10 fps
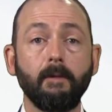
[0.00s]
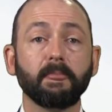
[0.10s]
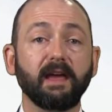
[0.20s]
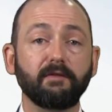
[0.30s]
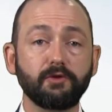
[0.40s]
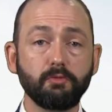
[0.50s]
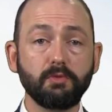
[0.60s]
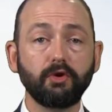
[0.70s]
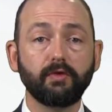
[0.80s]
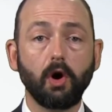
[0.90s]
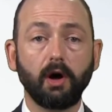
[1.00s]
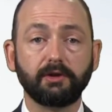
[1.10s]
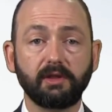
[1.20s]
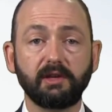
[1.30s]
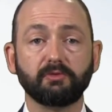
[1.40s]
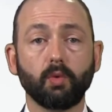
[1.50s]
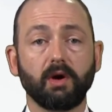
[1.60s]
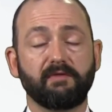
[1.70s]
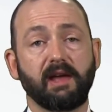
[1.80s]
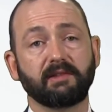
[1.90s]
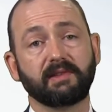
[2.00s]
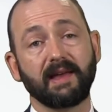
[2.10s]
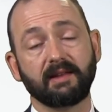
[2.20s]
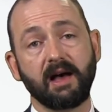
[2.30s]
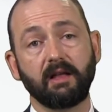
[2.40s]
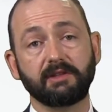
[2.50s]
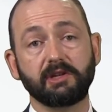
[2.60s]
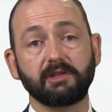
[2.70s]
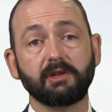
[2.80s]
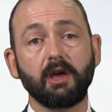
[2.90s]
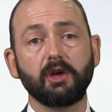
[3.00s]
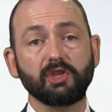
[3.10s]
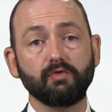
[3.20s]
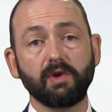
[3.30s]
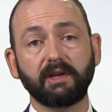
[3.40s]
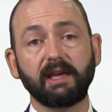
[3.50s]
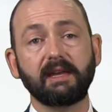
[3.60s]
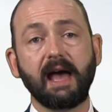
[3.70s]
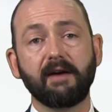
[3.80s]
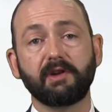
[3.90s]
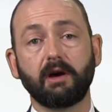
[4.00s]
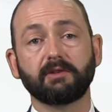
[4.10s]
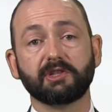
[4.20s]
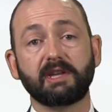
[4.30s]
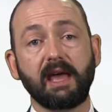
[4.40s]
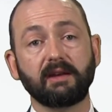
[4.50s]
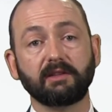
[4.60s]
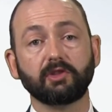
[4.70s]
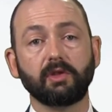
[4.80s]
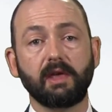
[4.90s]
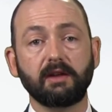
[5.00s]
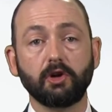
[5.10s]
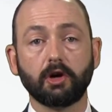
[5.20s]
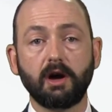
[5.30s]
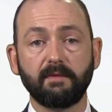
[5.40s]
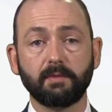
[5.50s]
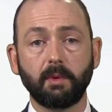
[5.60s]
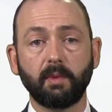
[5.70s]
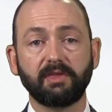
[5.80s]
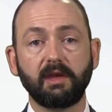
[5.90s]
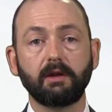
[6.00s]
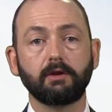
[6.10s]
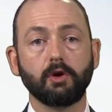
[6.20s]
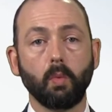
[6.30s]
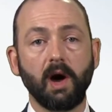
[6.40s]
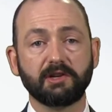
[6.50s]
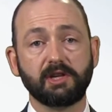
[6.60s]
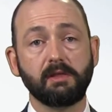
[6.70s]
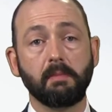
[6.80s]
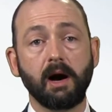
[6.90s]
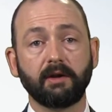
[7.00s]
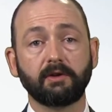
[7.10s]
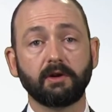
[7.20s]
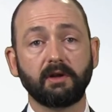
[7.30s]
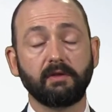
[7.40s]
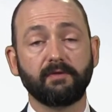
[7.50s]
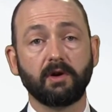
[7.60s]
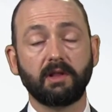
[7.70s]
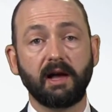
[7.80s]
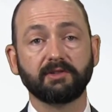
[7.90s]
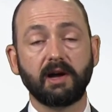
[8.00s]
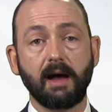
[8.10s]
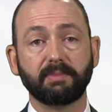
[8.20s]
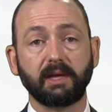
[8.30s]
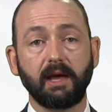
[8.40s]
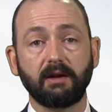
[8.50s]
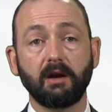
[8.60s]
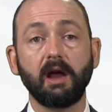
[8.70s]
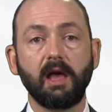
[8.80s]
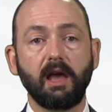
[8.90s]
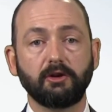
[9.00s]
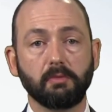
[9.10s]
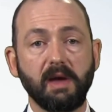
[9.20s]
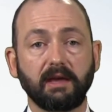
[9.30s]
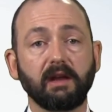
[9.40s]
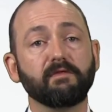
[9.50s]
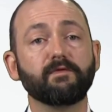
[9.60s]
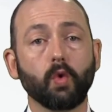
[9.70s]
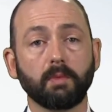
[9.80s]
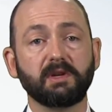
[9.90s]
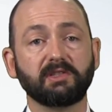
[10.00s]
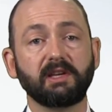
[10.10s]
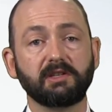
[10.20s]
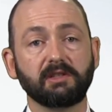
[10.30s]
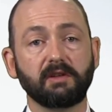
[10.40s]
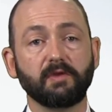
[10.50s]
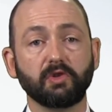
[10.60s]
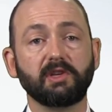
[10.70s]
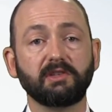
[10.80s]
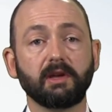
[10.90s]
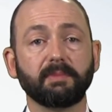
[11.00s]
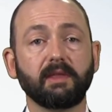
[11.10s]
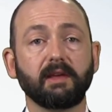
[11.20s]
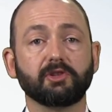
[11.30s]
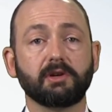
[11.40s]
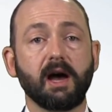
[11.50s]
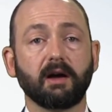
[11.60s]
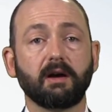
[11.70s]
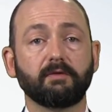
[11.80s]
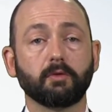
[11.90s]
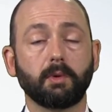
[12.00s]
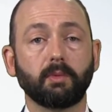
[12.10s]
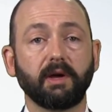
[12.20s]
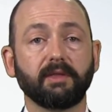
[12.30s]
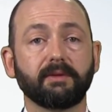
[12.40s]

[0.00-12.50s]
If you move on to these more advanced technologies, you really need to have an understanding so that you're comfortable with it, you're watching the monitor and the fertilizer applicator, and you're making informed decisions if you see something that you're not comfortable with.